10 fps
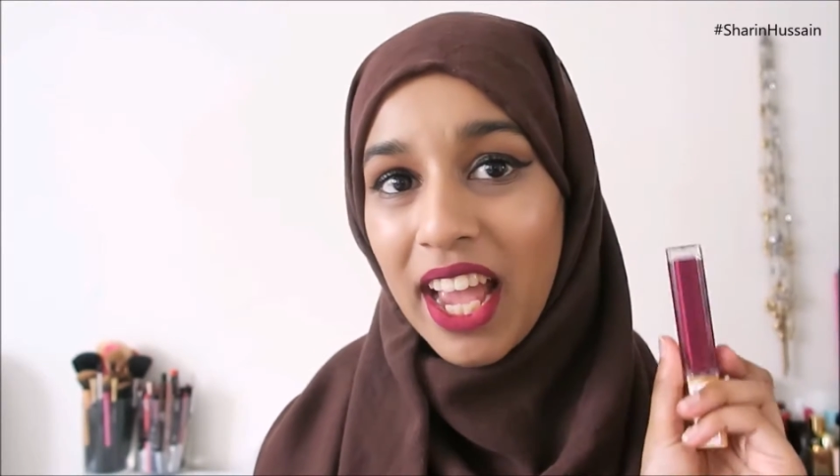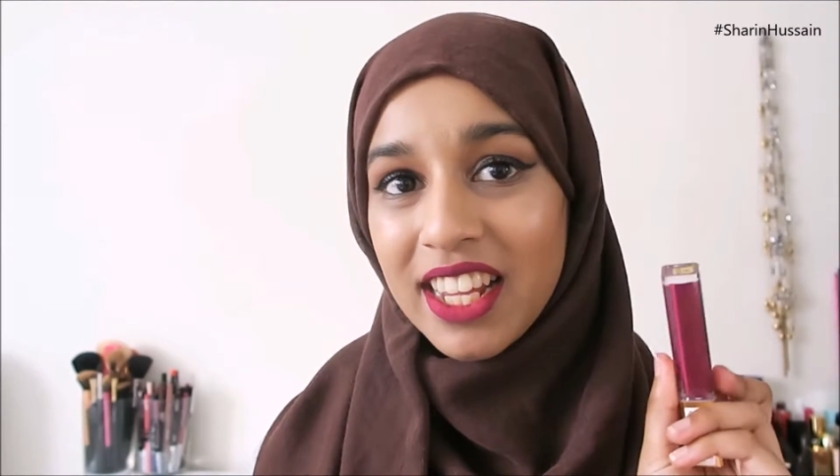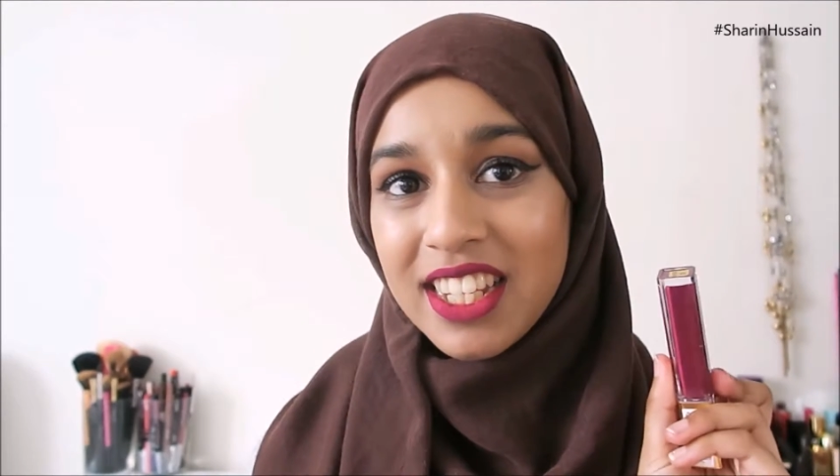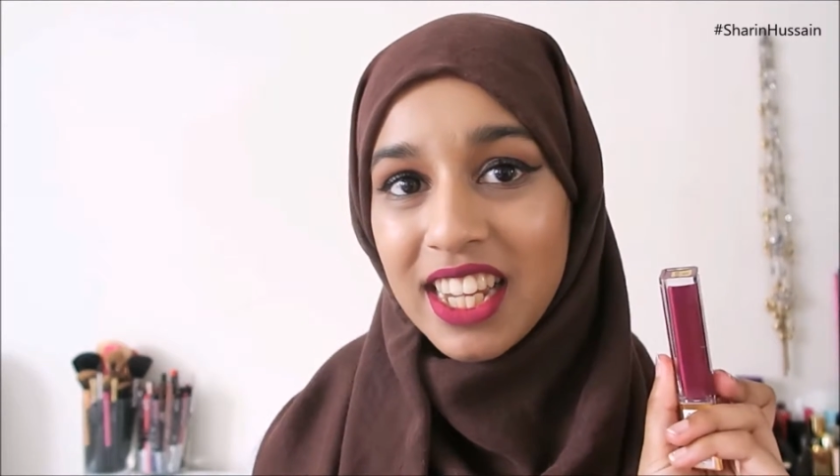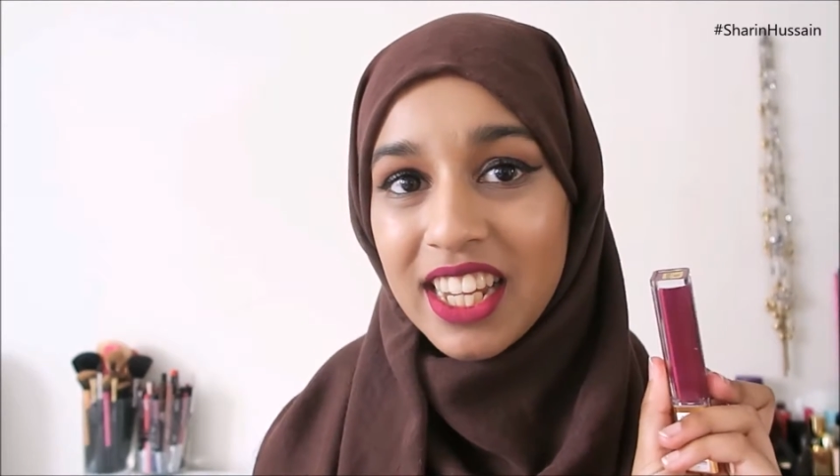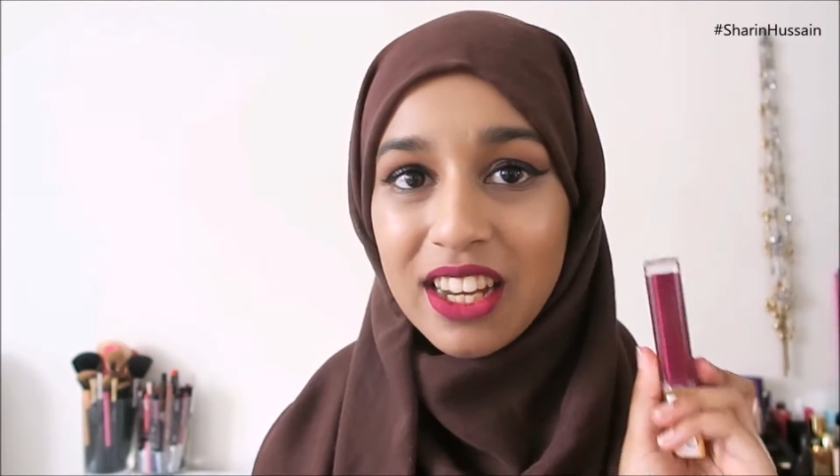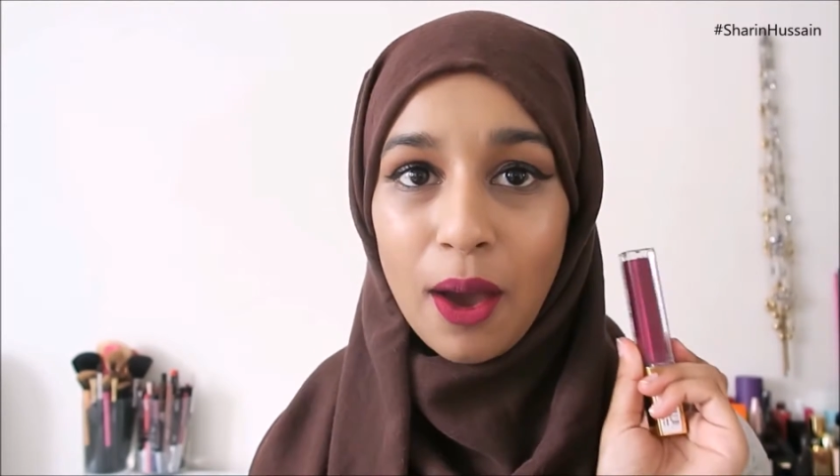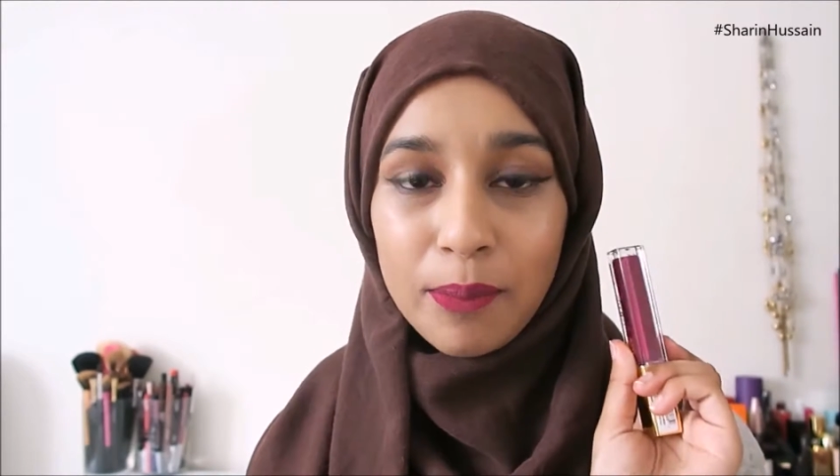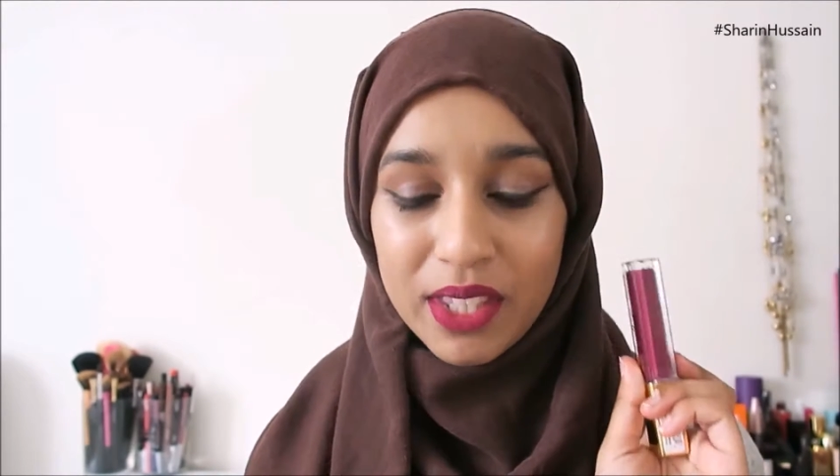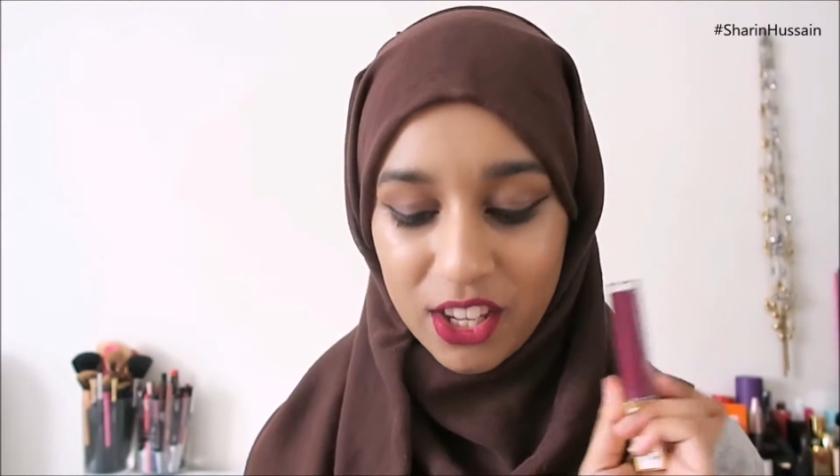18,
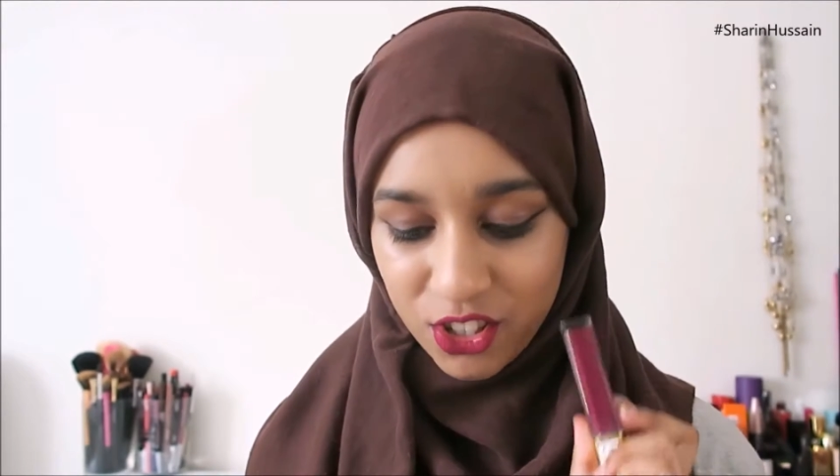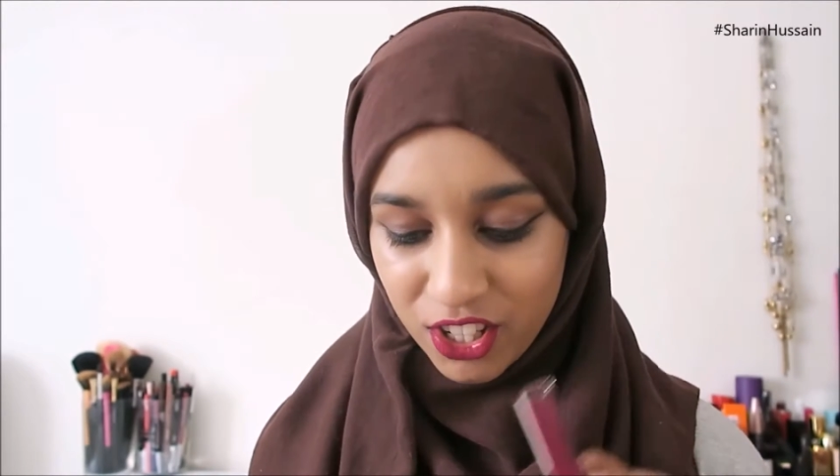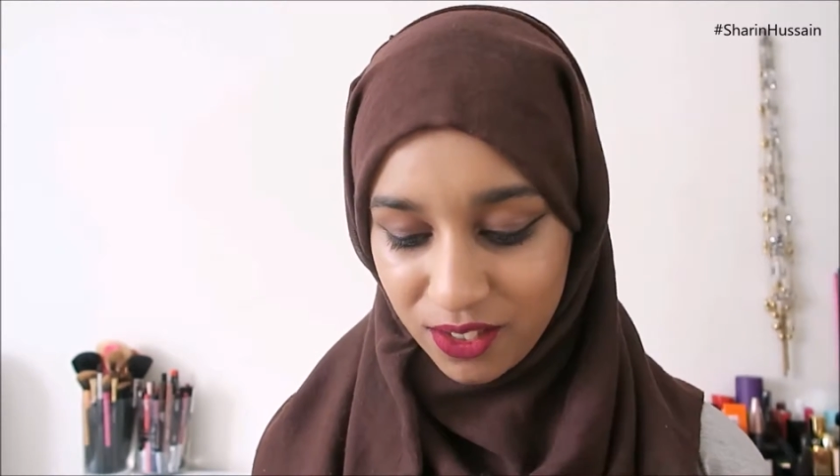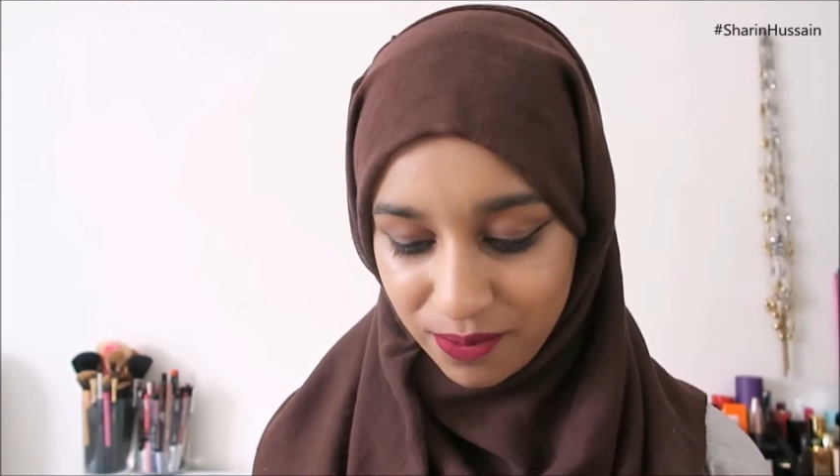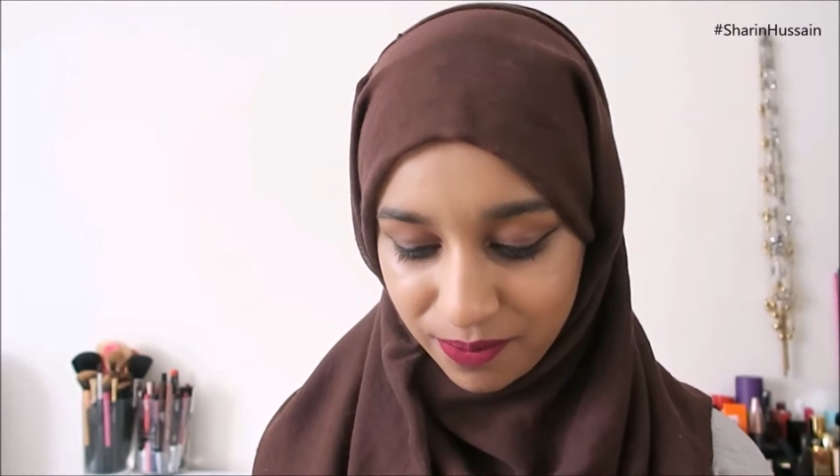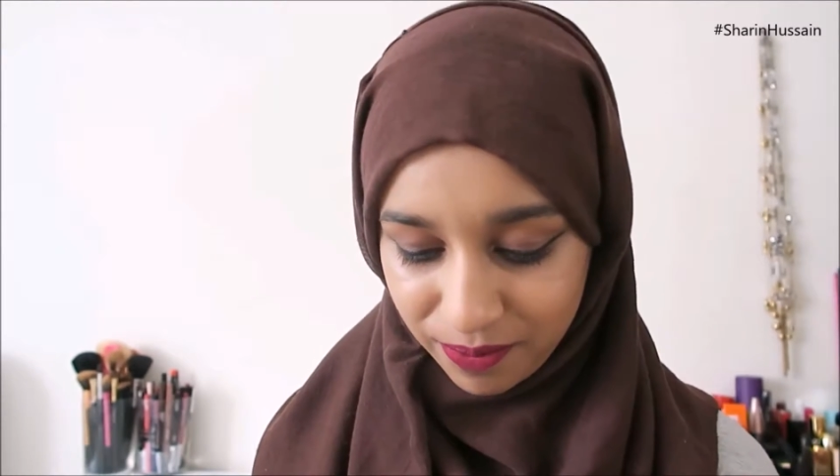Obsession.